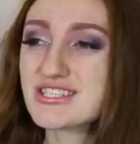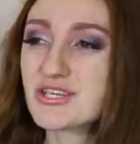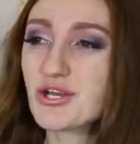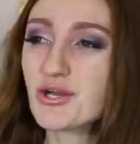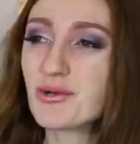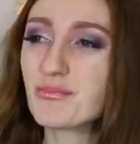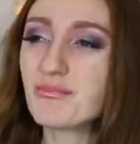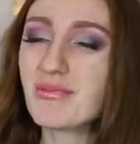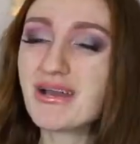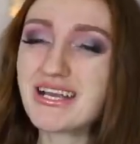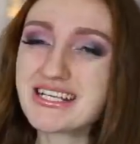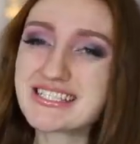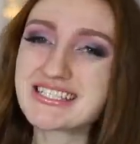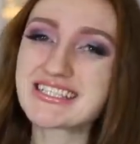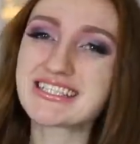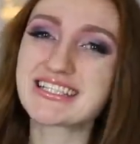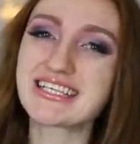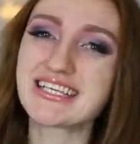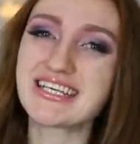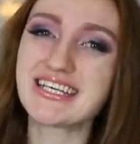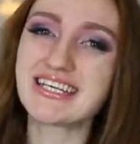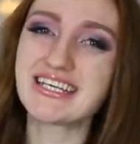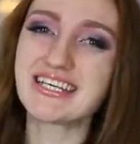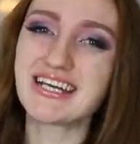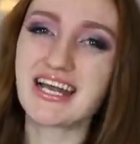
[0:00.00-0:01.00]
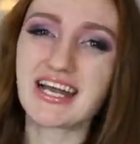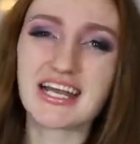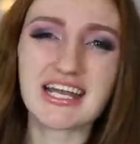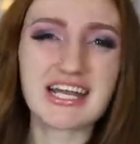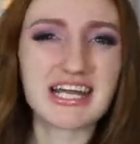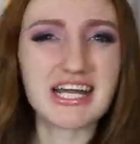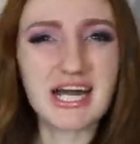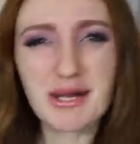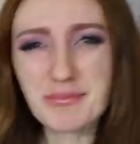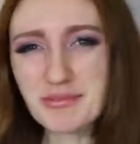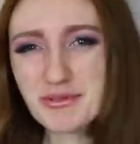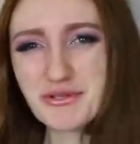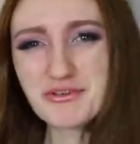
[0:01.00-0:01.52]
So basically, a
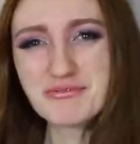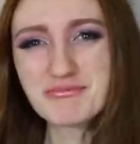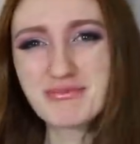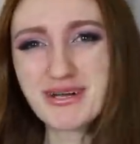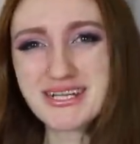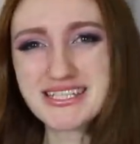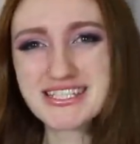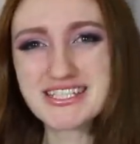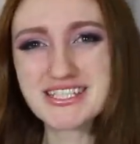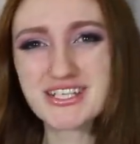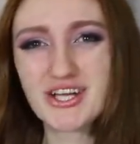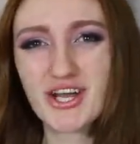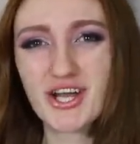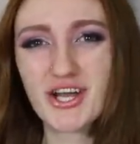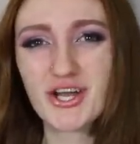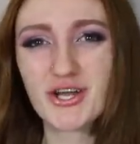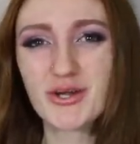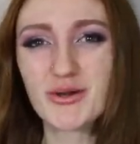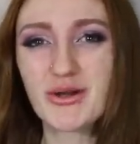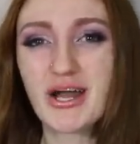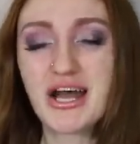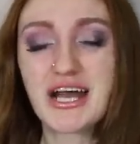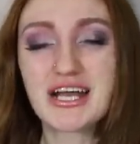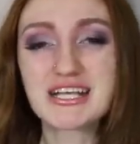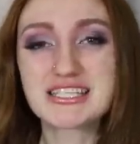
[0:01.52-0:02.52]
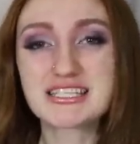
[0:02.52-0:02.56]
couple of months ago,